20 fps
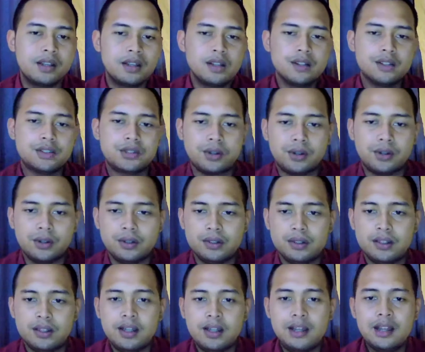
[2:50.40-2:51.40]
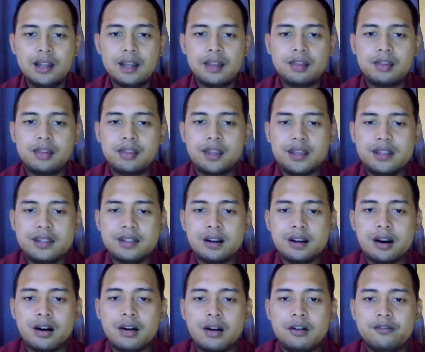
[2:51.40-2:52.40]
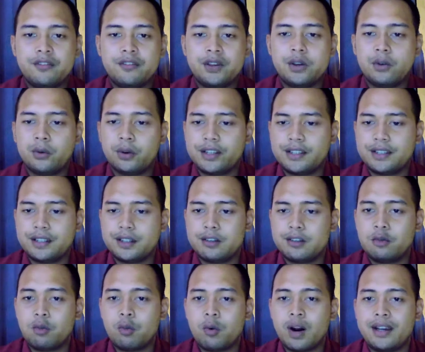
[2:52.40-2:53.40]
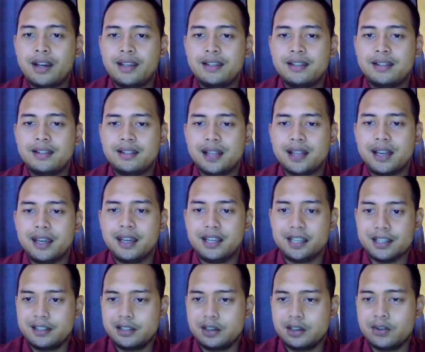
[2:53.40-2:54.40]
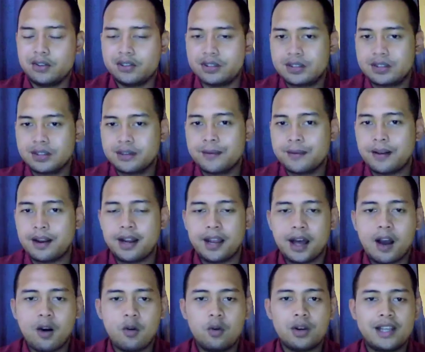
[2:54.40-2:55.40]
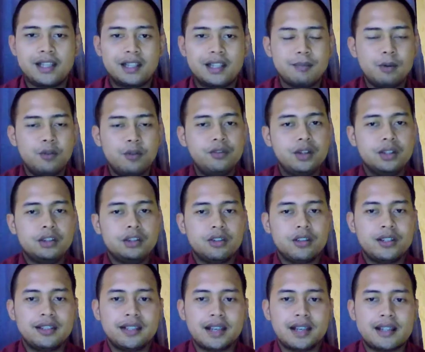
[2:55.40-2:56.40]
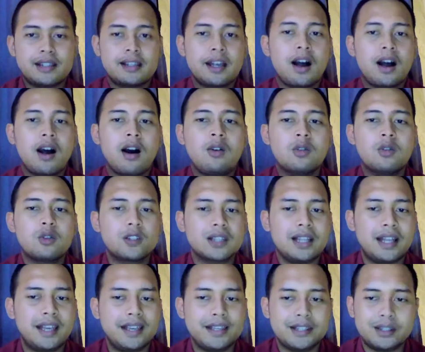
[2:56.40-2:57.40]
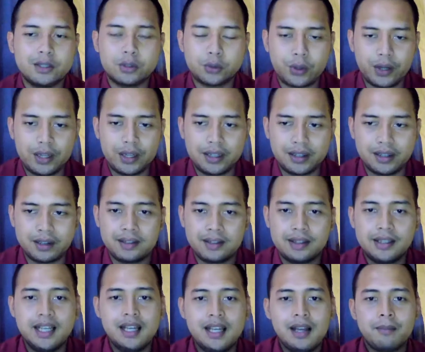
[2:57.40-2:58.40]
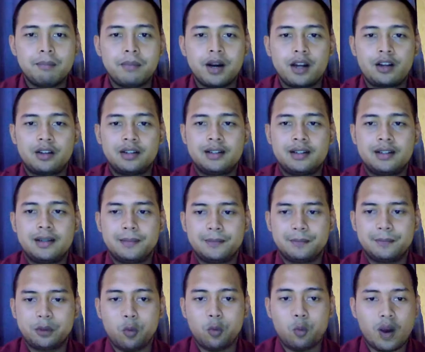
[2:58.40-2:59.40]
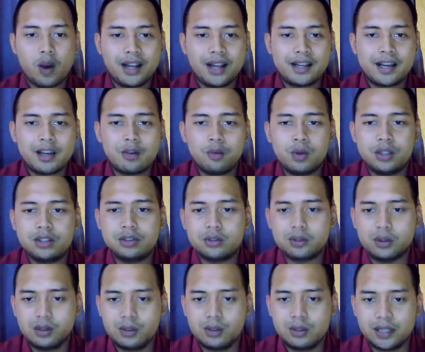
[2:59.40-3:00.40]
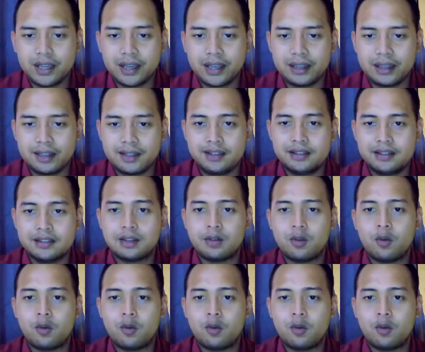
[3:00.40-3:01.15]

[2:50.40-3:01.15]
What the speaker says: So, these are a few reasons why slang is used. Now, let's move on to discuss how slang is created. But what I want to look at is